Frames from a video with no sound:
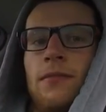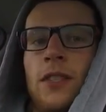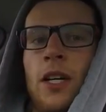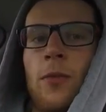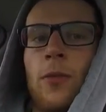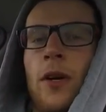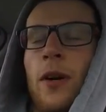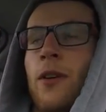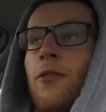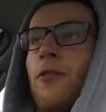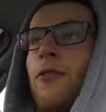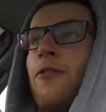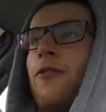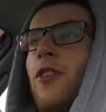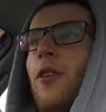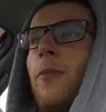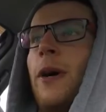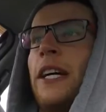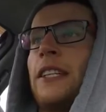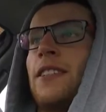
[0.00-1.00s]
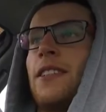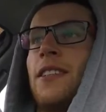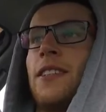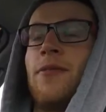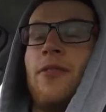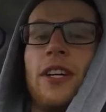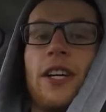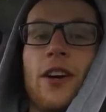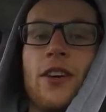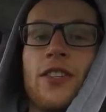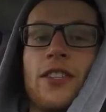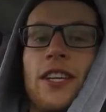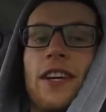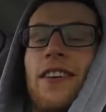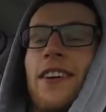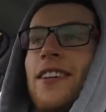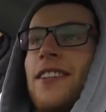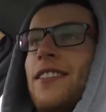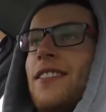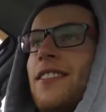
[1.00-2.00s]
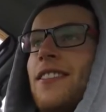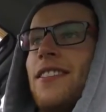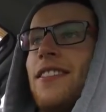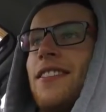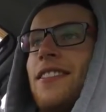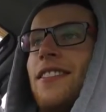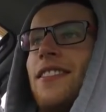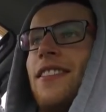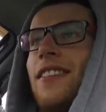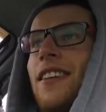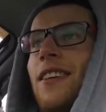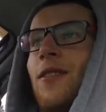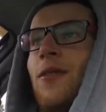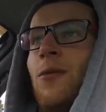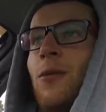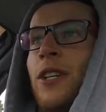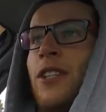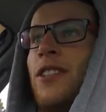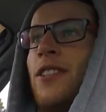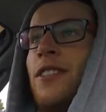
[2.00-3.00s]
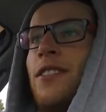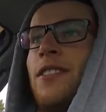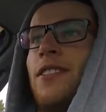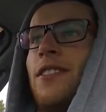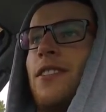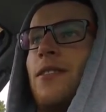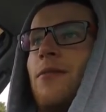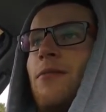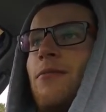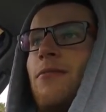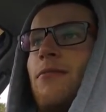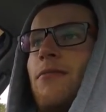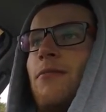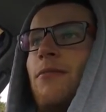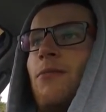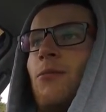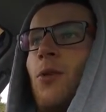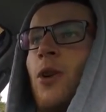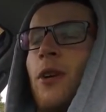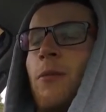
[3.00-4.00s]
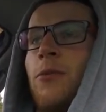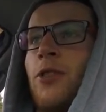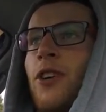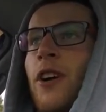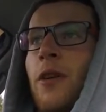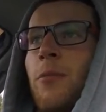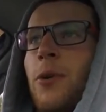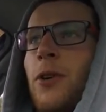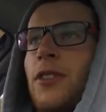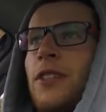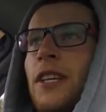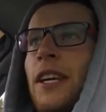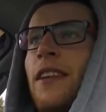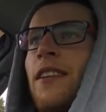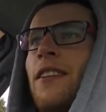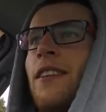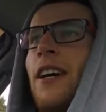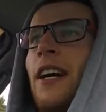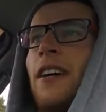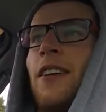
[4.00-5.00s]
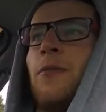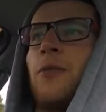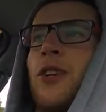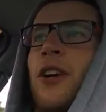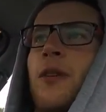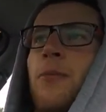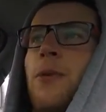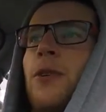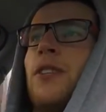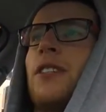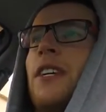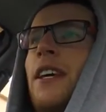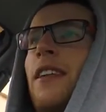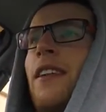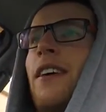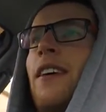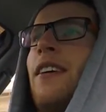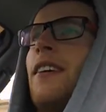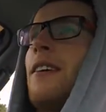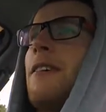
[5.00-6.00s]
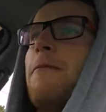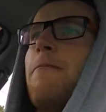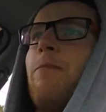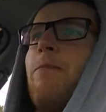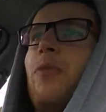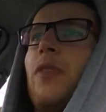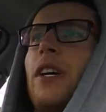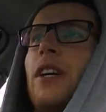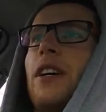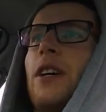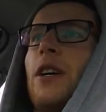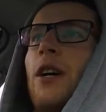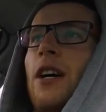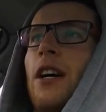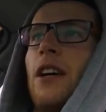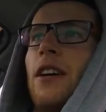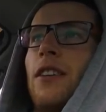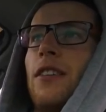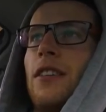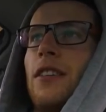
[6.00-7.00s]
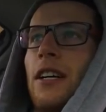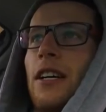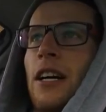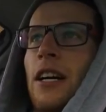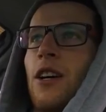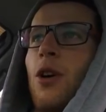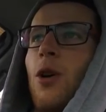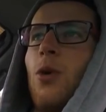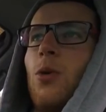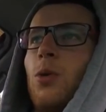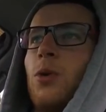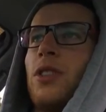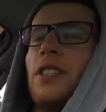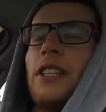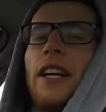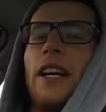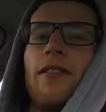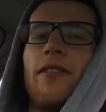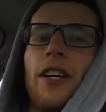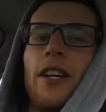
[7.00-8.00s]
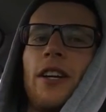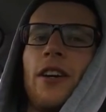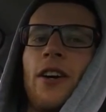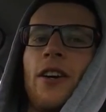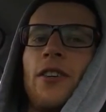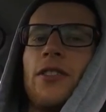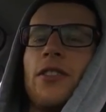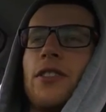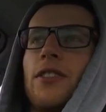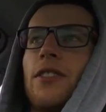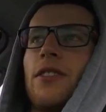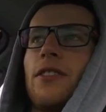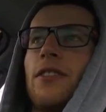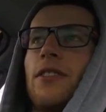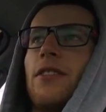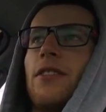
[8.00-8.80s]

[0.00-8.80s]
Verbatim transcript: they'll be able to refer back to this video series, which is what I'm trying to put together. Like I'm trying to put together a cool set of videos